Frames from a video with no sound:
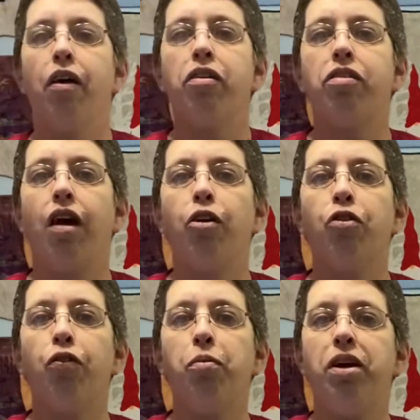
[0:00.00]
centers
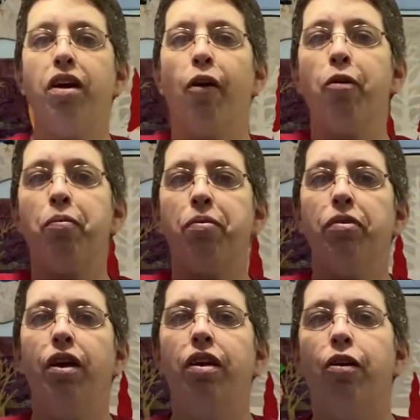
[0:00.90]
from here,
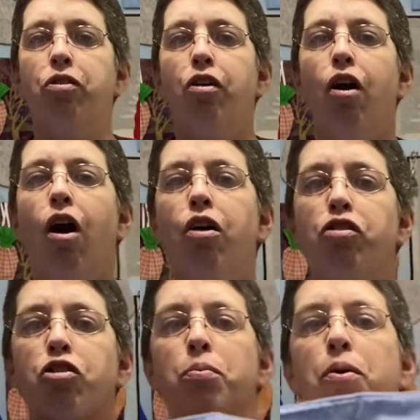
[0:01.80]
and there's the
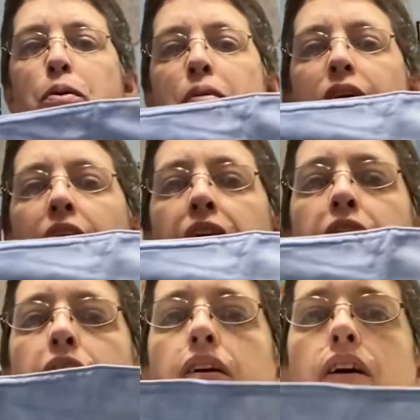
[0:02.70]
hearts. Put them together.